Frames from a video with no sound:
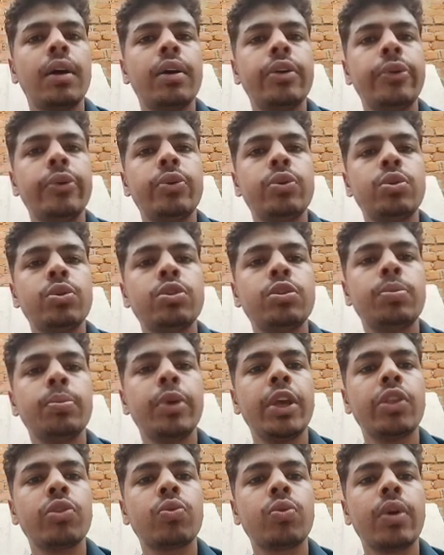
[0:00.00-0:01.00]
root,
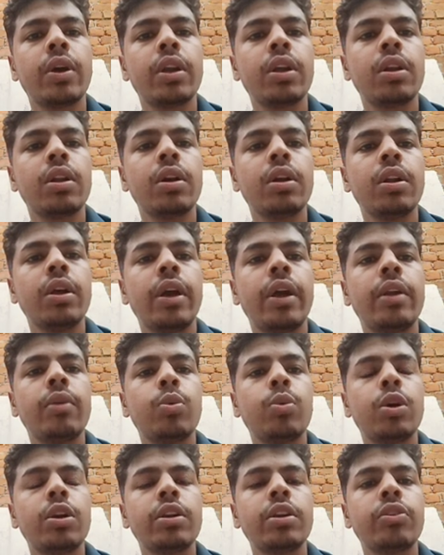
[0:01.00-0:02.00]
mean square error, and
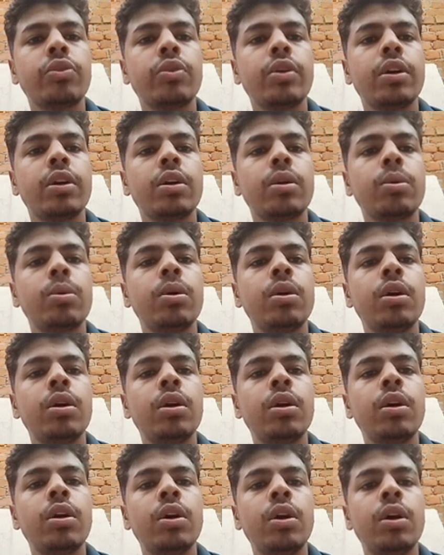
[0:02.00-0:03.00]
what is their
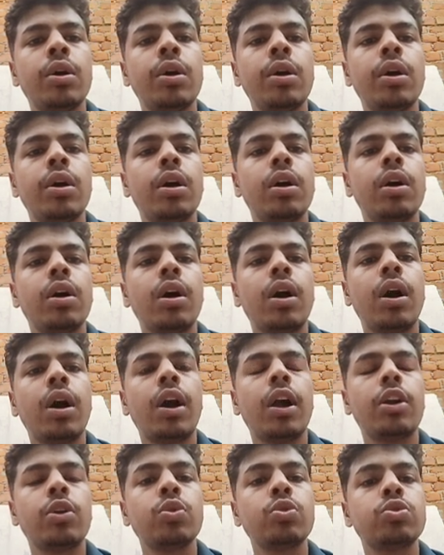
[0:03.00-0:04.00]

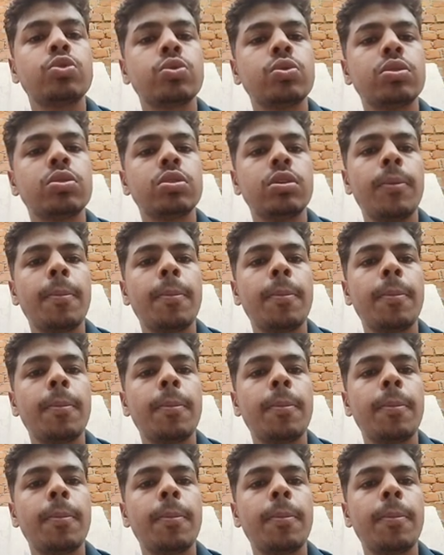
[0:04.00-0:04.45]
R2 score.